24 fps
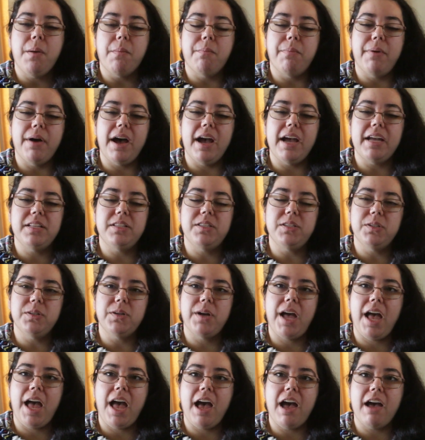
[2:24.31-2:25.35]
But I do
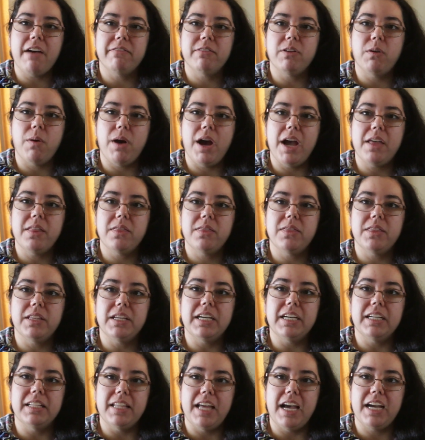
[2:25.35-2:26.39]
have quite the
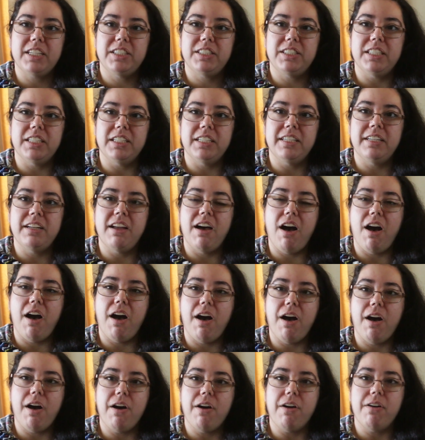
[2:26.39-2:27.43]
collection
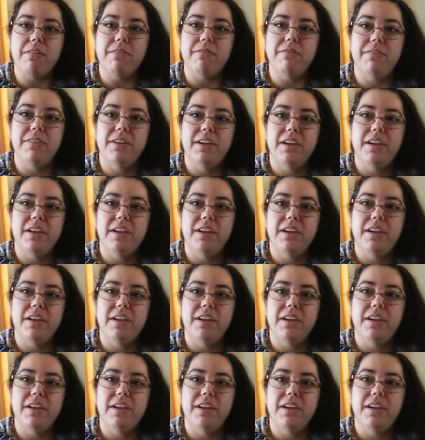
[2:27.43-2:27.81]
of